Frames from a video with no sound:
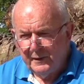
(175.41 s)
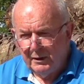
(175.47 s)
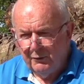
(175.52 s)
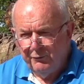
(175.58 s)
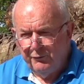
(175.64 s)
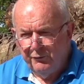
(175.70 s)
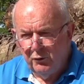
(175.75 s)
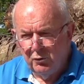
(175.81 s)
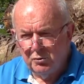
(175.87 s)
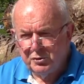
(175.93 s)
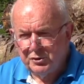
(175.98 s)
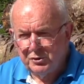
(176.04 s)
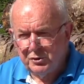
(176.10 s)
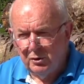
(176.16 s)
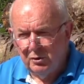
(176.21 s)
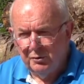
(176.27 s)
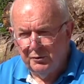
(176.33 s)

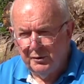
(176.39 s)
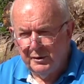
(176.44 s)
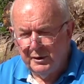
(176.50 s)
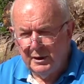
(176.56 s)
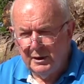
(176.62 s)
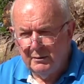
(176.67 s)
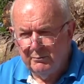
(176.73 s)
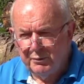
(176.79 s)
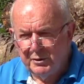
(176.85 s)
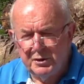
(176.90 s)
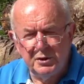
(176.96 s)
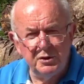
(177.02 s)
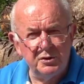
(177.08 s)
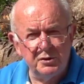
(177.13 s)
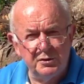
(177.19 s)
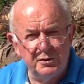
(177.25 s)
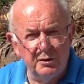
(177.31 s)
forced on the
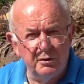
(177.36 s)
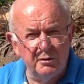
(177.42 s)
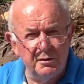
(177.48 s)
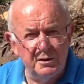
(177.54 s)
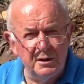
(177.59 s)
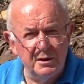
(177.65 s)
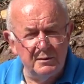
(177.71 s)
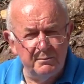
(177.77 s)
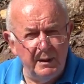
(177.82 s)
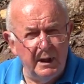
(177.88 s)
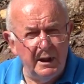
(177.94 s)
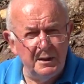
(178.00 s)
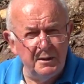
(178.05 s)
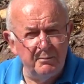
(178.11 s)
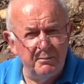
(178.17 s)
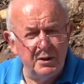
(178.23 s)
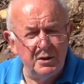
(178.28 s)
British authorities by
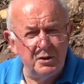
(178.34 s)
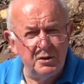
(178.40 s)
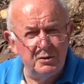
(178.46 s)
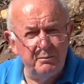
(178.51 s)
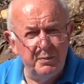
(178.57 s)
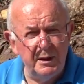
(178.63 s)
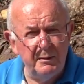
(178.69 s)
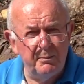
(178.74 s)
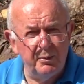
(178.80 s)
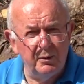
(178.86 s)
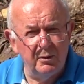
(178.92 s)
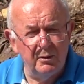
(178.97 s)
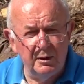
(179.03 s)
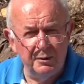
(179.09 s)
the British people,